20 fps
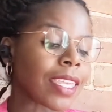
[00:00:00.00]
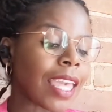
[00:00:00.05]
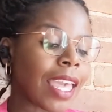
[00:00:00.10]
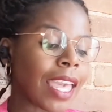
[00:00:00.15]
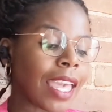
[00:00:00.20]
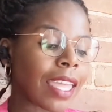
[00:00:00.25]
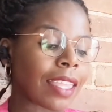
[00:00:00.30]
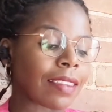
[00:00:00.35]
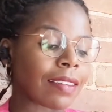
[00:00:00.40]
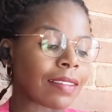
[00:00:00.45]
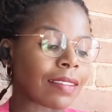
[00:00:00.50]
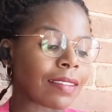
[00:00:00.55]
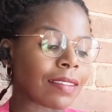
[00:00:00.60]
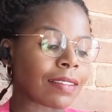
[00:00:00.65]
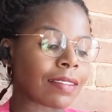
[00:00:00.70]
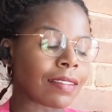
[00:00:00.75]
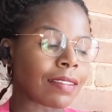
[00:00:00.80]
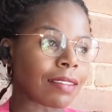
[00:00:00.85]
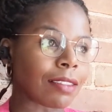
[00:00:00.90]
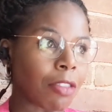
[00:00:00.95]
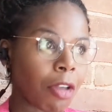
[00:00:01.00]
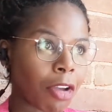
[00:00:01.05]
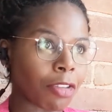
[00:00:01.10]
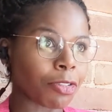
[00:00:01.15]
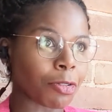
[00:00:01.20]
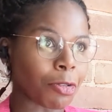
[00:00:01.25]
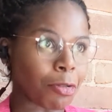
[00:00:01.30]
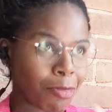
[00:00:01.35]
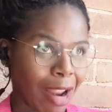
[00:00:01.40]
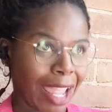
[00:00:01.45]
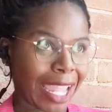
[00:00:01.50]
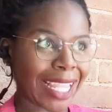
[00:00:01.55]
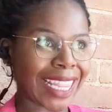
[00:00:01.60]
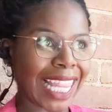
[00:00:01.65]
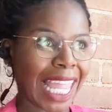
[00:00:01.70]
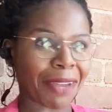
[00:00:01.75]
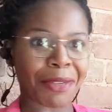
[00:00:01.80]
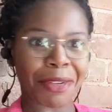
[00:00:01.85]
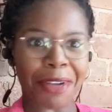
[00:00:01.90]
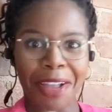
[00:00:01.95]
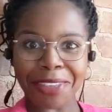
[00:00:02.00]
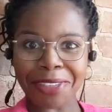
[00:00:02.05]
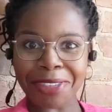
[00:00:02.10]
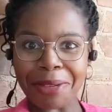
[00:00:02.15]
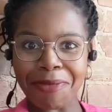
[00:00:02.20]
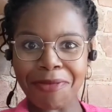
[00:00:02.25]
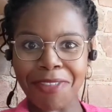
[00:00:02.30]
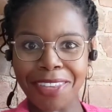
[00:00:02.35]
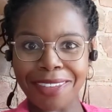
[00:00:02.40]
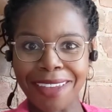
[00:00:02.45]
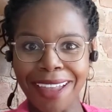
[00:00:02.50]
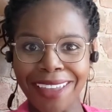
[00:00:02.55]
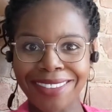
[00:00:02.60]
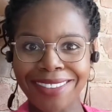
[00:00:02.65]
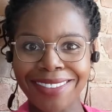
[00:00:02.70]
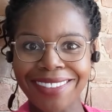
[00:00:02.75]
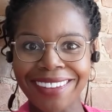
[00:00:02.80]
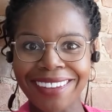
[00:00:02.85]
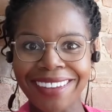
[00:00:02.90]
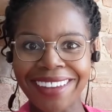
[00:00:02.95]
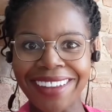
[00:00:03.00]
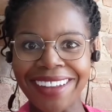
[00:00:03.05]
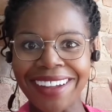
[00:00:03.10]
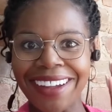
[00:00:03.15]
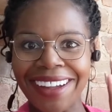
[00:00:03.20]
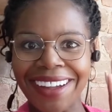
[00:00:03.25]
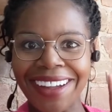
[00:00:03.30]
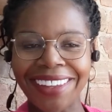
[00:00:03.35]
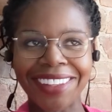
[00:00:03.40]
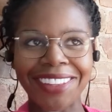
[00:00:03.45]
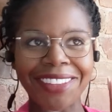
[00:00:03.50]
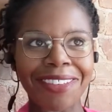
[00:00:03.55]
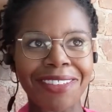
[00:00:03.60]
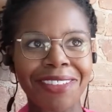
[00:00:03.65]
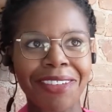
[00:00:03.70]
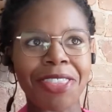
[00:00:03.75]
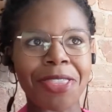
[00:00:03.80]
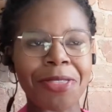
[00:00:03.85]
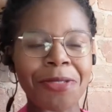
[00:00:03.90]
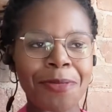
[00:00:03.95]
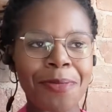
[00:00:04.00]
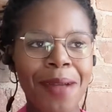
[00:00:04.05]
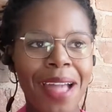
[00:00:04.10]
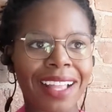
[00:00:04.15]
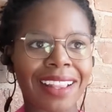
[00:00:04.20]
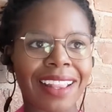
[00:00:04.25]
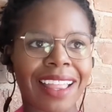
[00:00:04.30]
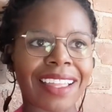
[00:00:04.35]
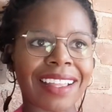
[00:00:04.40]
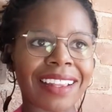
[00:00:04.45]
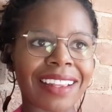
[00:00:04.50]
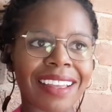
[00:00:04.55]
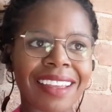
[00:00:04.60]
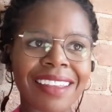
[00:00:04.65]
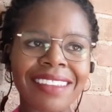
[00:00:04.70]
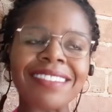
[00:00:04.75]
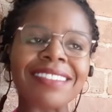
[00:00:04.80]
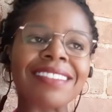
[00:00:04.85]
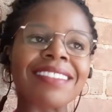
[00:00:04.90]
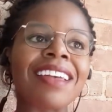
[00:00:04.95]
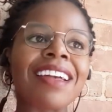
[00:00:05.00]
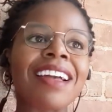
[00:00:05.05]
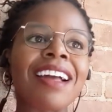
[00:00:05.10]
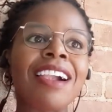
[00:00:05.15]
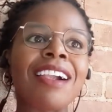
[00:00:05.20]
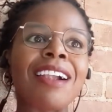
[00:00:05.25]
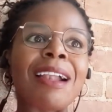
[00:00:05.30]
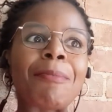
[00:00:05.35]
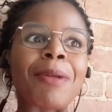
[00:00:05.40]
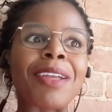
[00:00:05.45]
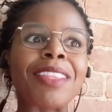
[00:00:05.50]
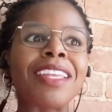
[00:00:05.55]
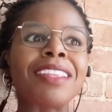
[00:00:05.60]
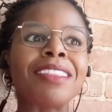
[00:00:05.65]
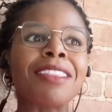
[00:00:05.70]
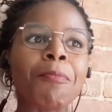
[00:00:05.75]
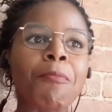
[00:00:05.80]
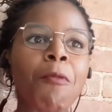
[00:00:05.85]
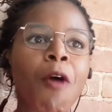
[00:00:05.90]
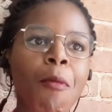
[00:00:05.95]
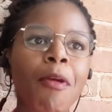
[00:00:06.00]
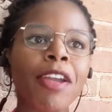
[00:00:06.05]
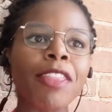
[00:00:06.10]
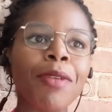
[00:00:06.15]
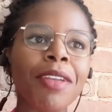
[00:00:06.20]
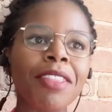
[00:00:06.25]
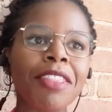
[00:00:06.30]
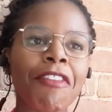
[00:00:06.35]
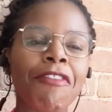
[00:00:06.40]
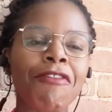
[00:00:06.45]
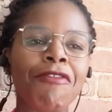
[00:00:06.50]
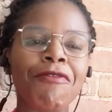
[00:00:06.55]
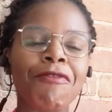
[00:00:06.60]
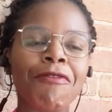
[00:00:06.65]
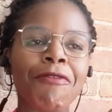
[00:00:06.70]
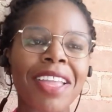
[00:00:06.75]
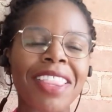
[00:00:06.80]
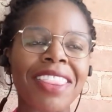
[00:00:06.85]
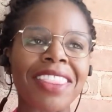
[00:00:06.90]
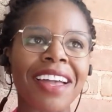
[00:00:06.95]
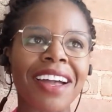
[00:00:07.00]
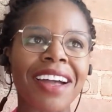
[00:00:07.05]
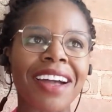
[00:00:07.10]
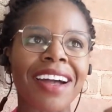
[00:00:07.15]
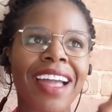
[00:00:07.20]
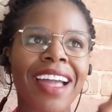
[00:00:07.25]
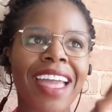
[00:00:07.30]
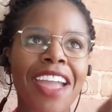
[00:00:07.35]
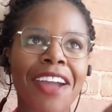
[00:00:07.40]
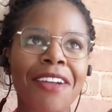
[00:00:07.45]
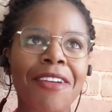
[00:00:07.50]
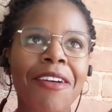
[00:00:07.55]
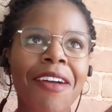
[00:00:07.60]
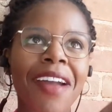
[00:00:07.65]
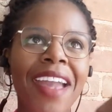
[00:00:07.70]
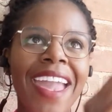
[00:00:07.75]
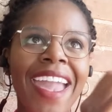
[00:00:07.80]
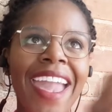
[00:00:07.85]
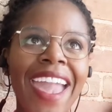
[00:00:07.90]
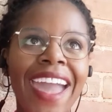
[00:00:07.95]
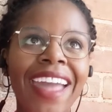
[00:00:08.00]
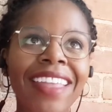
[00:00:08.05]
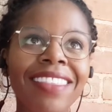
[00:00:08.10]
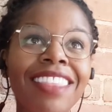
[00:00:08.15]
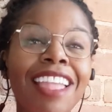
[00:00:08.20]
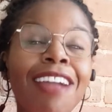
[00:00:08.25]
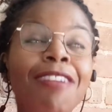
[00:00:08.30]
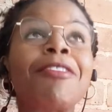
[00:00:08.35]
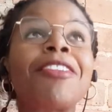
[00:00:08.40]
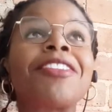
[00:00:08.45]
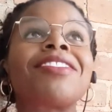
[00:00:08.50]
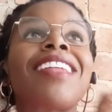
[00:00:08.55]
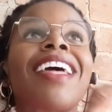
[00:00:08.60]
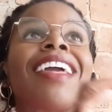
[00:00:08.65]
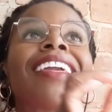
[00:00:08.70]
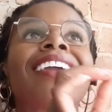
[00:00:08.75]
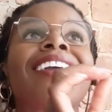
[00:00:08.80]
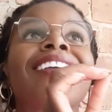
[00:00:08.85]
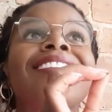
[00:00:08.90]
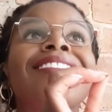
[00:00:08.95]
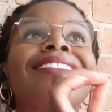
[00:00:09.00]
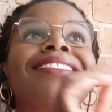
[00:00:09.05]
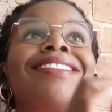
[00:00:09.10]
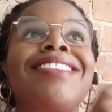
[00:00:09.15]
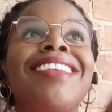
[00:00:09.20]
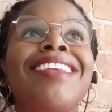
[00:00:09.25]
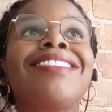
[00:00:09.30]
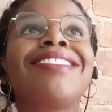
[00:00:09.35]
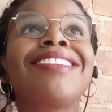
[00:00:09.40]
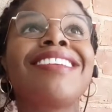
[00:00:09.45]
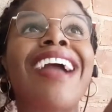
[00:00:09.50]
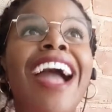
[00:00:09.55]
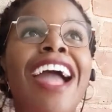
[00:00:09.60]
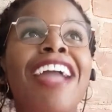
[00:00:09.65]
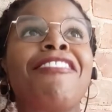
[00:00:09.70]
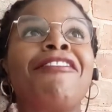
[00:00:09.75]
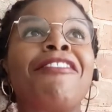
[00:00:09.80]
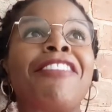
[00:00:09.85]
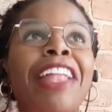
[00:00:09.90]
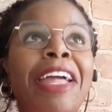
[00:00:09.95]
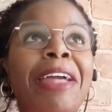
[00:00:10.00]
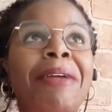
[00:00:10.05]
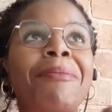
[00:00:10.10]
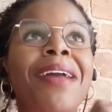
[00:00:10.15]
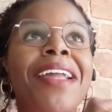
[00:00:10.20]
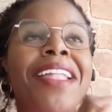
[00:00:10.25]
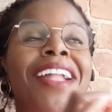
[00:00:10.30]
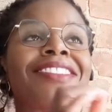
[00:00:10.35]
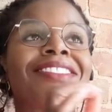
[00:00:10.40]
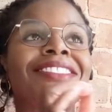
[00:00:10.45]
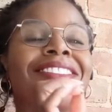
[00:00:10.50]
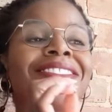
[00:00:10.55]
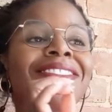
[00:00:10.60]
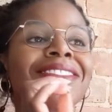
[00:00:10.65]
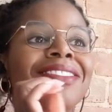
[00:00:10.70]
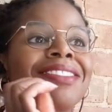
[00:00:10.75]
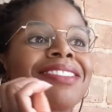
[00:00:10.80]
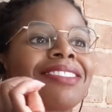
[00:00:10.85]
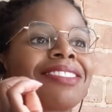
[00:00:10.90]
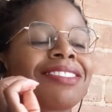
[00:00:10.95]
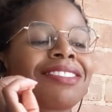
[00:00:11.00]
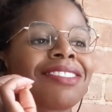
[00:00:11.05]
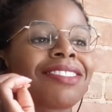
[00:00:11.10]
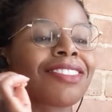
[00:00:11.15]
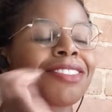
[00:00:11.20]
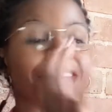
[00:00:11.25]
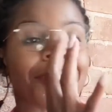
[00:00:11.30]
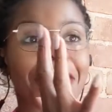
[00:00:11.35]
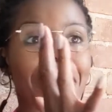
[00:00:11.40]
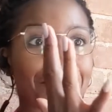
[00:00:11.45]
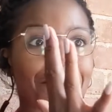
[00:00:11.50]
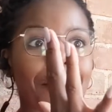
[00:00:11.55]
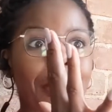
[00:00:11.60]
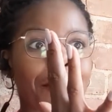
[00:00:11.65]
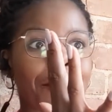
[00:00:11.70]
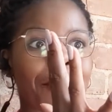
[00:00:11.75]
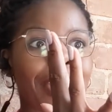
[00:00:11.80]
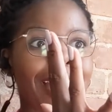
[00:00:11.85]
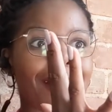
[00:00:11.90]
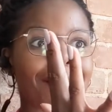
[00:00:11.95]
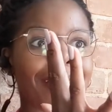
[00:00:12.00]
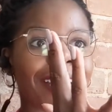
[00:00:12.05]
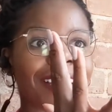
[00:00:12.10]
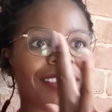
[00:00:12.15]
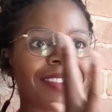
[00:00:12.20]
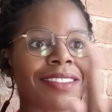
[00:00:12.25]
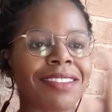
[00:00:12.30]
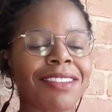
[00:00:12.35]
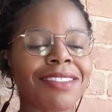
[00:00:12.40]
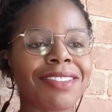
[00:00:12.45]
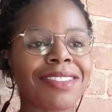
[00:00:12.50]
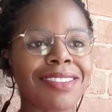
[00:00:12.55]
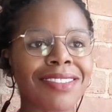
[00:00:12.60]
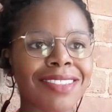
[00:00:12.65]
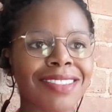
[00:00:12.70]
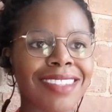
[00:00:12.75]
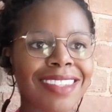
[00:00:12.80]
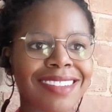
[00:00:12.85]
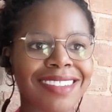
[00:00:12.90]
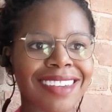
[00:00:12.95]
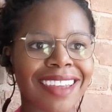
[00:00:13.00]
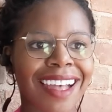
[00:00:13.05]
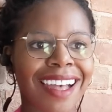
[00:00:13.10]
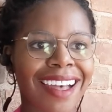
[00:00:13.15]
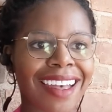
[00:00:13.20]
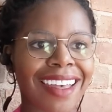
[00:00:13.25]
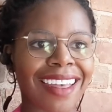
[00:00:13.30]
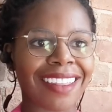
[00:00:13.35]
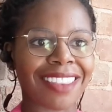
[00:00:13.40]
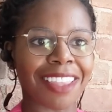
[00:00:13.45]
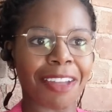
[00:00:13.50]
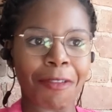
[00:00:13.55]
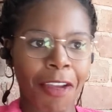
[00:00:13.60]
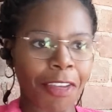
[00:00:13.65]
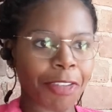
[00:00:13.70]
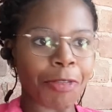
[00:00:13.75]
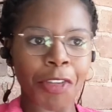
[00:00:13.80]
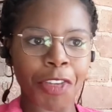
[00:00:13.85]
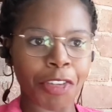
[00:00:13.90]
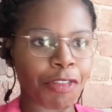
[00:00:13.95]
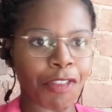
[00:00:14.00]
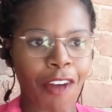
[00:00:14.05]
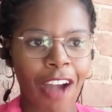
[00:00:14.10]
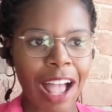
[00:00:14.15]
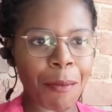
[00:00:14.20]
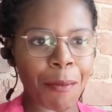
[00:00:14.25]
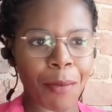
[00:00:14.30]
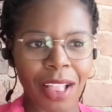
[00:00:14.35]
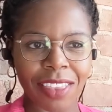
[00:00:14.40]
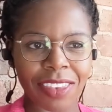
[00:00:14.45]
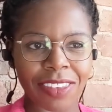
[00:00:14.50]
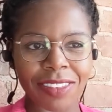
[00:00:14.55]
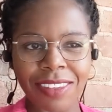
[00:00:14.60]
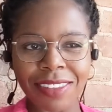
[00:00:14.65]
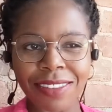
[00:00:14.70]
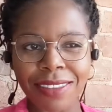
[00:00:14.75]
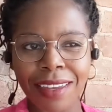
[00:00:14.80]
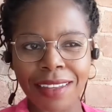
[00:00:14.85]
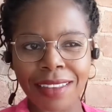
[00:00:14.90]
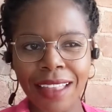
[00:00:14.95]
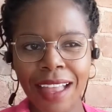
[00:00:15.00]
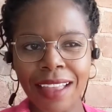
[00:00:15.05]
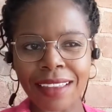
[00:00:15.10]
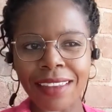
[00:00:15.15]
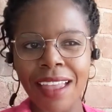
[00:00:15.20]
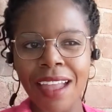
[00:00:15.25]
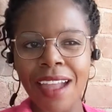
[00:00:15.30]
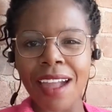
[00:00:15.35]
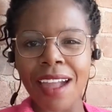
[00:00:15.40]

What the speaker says: it looks great, like we got some fantastic throwback Legolas. But then the moment when the arrow hit, there was like CGI flame, and it just stood up at me. I'm like, this looks so CGI. The rest was fun, but it's just like that